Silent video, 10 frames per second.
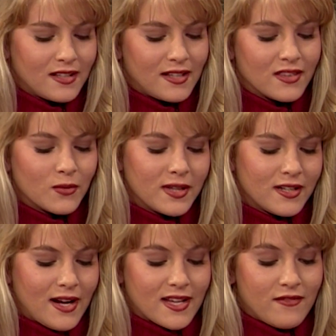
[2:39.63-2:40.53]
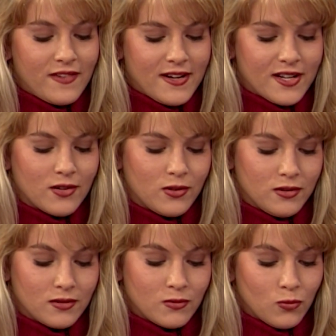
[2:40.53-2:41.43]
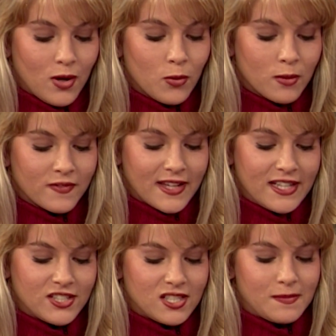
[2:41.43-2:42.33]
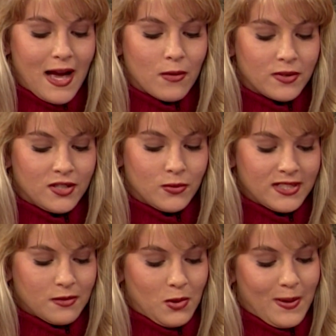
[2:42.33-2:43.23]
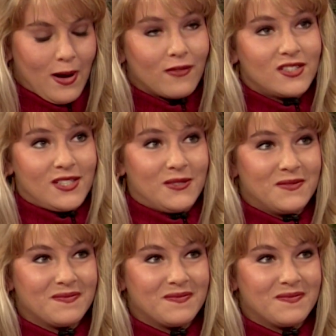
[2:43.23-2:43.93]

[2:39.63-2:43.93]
In the winter, I get very cold. What warm vacation spot would you whisk me off to?